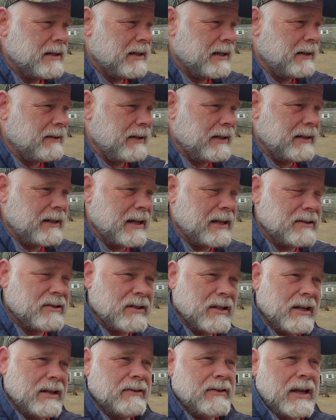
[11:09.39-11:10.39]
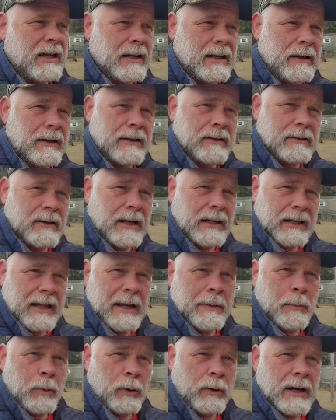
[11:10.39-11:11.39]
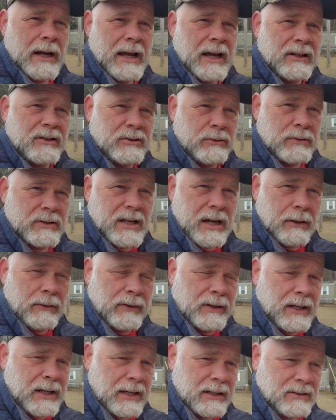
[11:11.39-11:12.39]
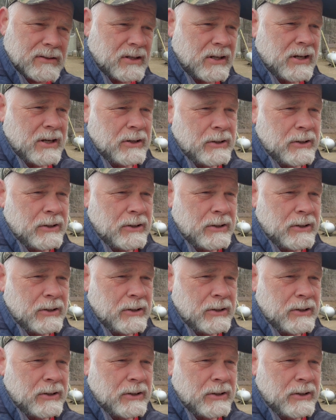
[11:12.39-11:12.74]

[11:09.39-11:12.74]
and then as they lay more eggs, you sell the eggs.